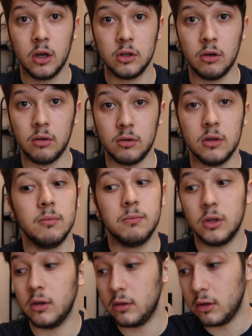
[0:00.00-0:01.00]

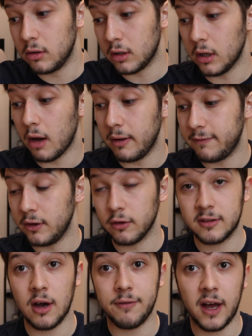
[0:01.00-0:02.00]
You can know it for
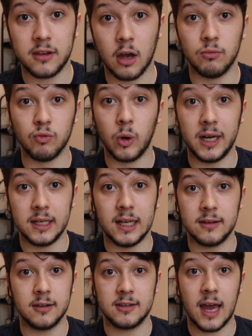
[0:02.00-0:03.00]
yourself. I don't really
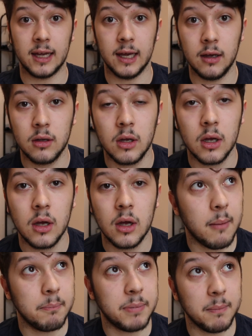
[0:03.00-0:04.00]
need to say it.
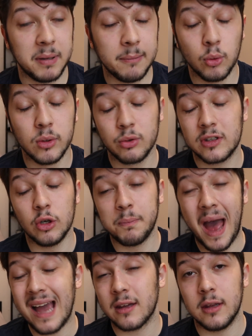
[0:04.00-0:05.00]
But people will still
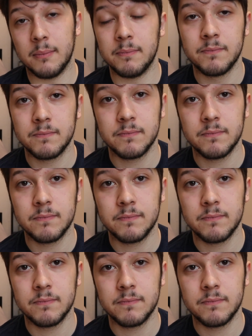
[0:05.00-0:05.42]
back them.